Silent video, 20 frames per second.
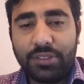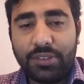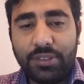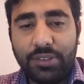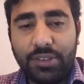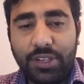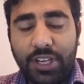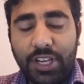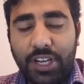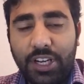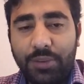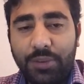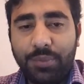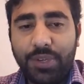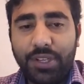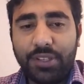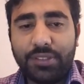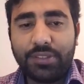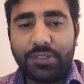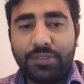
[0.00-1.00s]
good
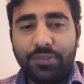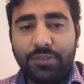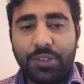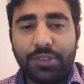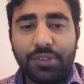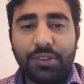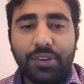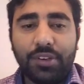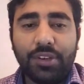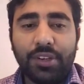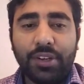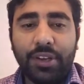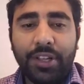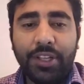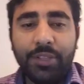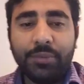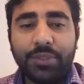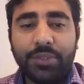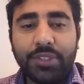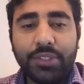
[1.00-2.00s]
academics for sure it
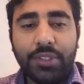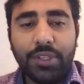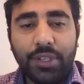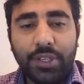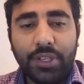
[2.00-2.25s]
helps.